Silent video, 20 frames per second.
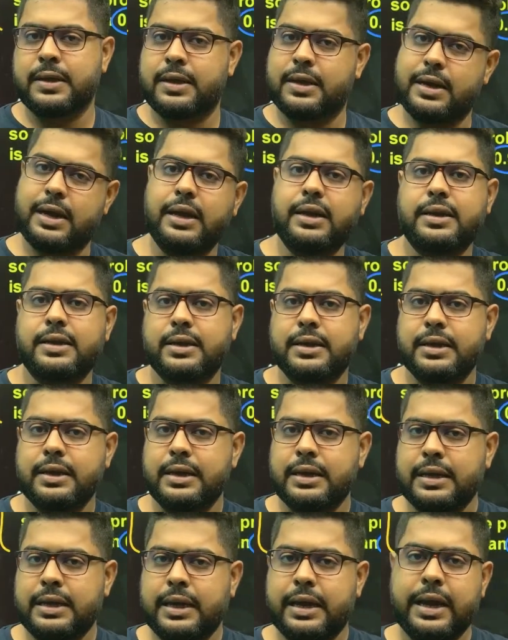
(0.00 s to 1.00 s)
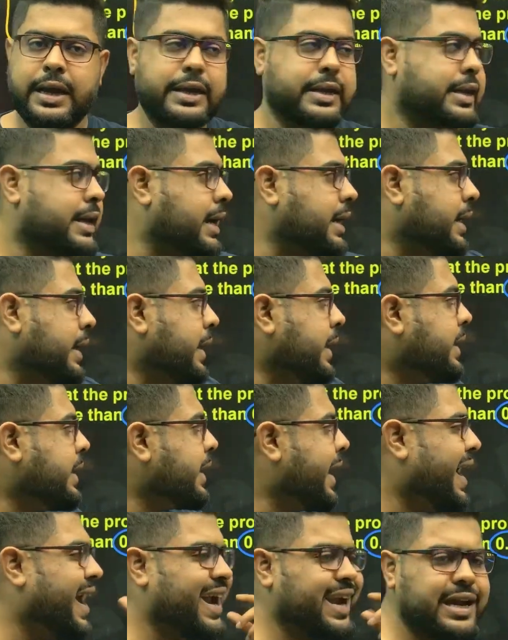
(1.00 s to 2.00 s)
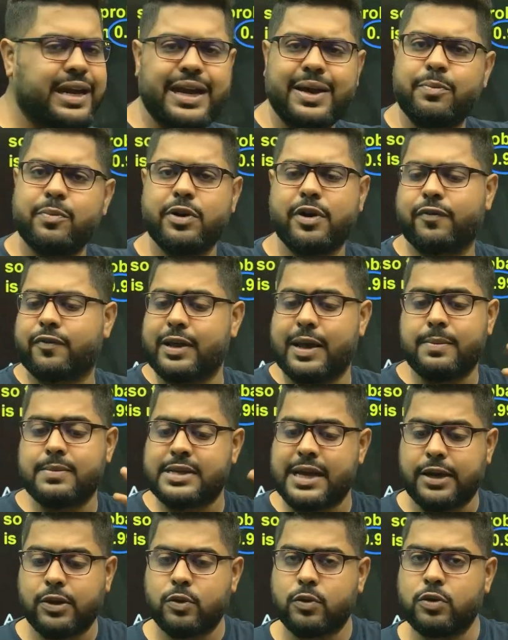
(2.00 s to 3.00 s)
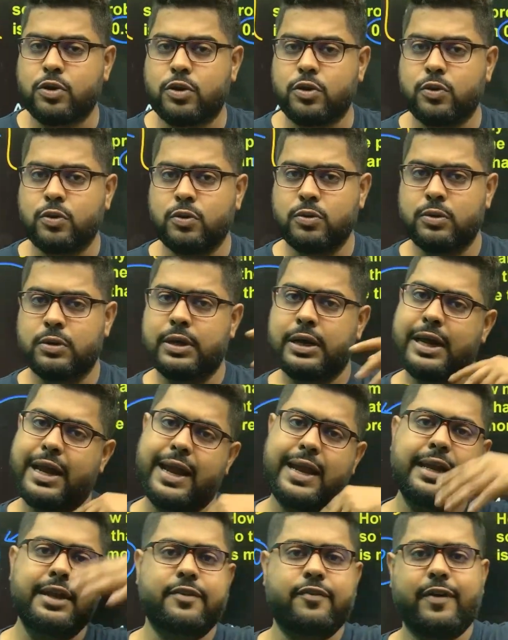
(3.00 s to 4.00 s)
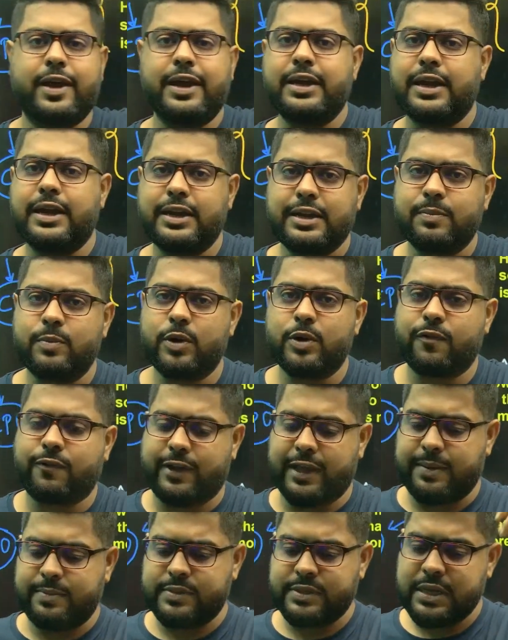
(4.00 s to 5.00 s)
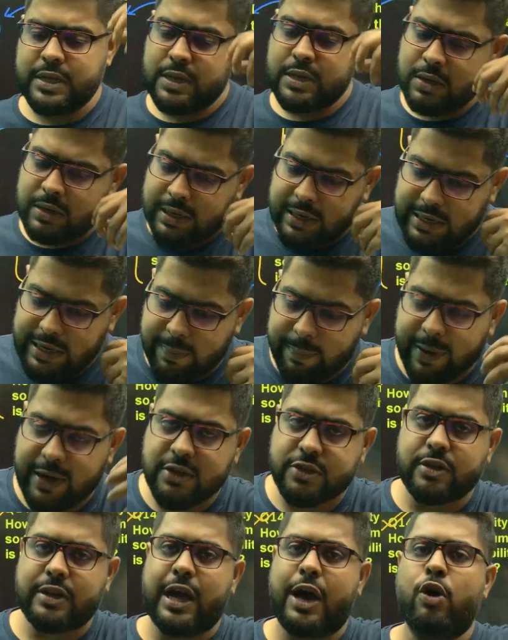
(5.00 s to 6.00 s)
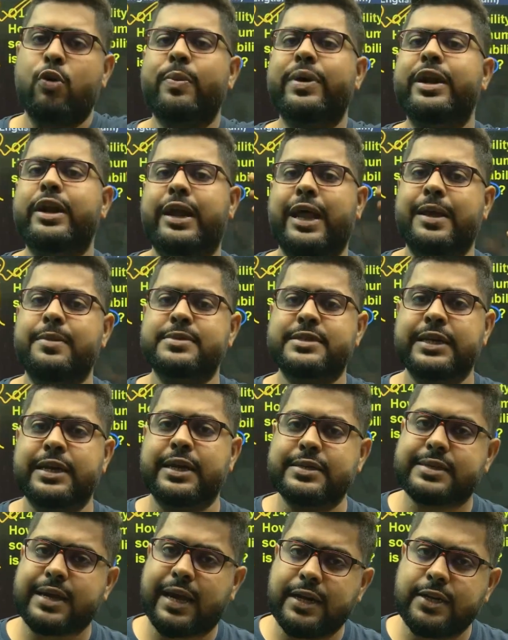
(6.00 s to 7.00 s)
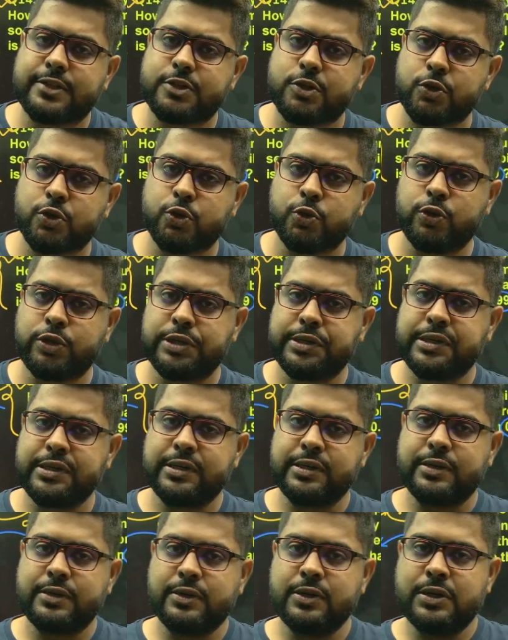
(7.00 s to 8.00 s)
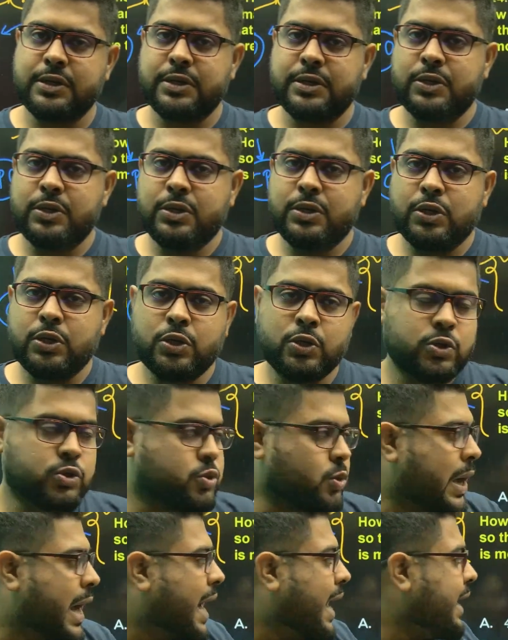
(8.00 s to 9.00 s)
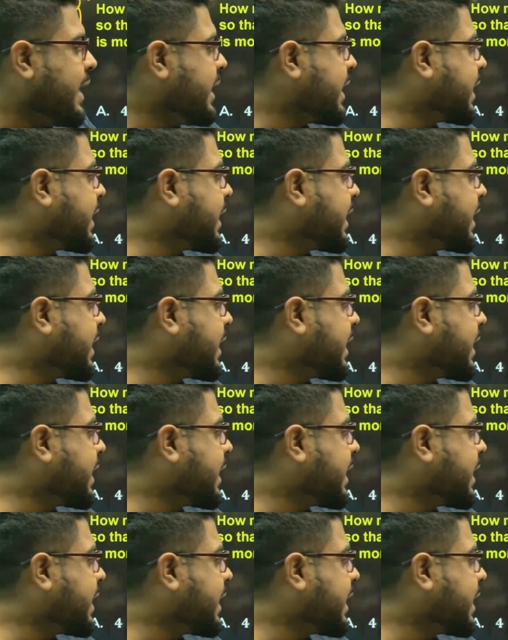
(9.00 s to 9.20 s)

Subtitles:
right? It can hit N number of times, I don't know, infinite number of times. It depends on how many times he decides to shoot. So I